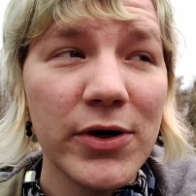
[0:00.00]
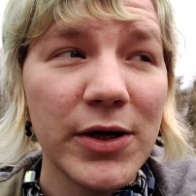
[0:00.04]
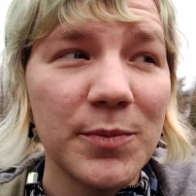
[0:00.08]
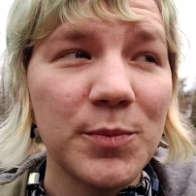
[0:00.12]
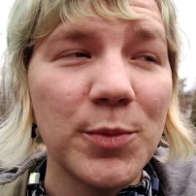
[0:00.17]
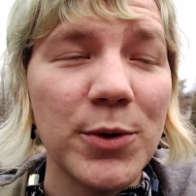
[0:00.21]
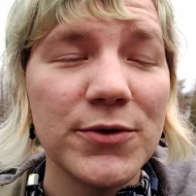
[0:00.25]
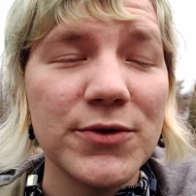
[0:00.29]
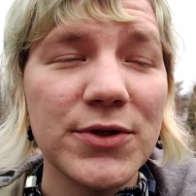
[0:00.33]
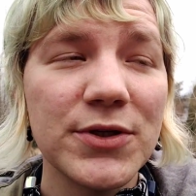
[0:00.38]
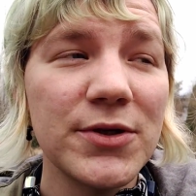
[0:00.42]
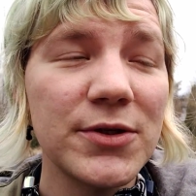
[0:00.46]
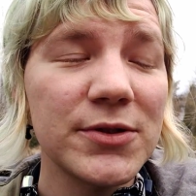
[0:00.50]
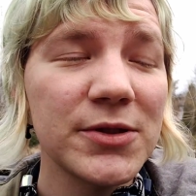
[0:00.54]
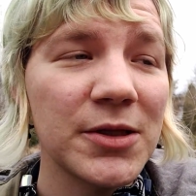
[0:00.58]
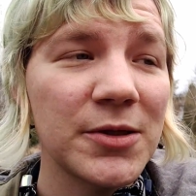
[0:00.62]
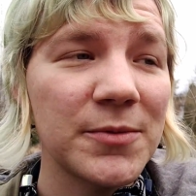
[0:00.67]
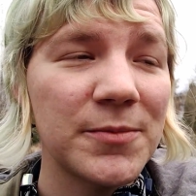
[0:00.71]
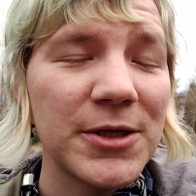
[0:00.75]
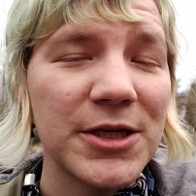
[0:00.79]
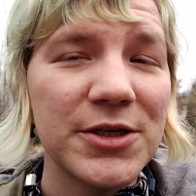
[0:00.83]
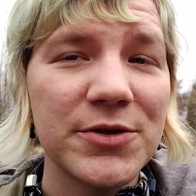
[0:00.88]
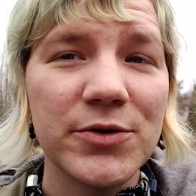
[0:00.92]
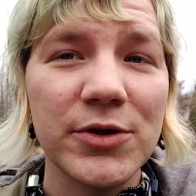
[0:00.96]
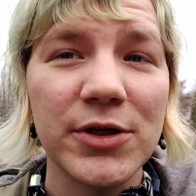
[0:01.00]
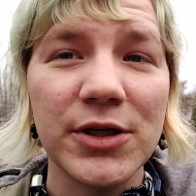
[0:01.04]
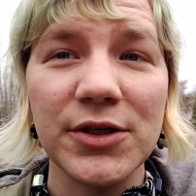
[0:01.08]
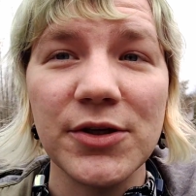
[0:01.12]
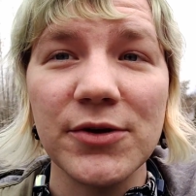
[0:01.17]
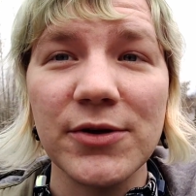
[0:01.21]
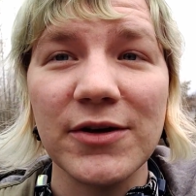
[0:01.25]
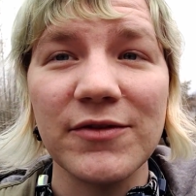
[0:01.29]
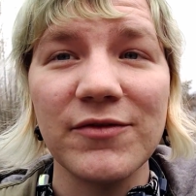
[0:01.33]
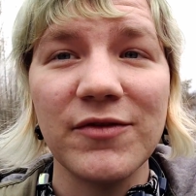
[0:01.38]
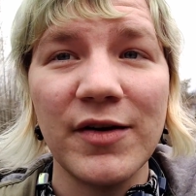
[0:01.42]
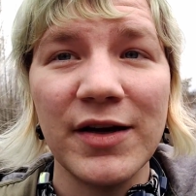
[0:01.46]
and posted on the Patreon.
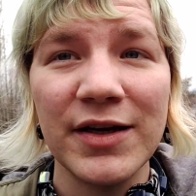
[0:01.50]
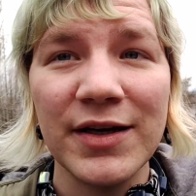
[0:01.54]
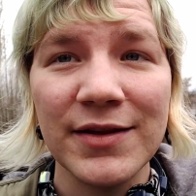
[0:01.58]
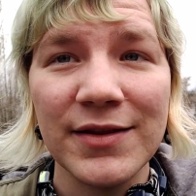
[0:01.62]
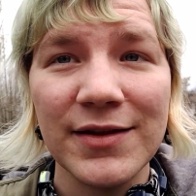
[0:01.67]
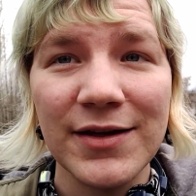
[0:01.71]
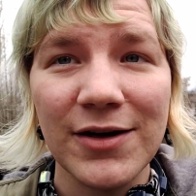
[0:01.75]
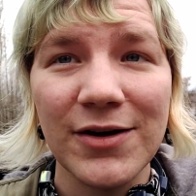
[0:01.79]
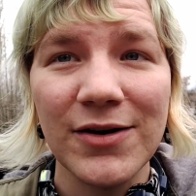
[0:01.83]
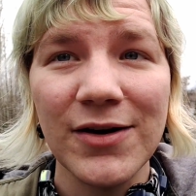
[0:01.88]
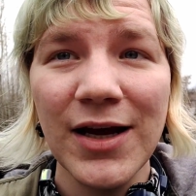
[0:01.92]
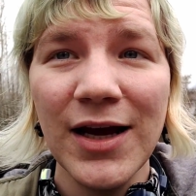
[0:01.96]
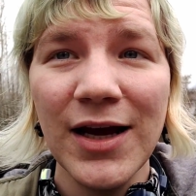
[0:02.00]
You can find it there.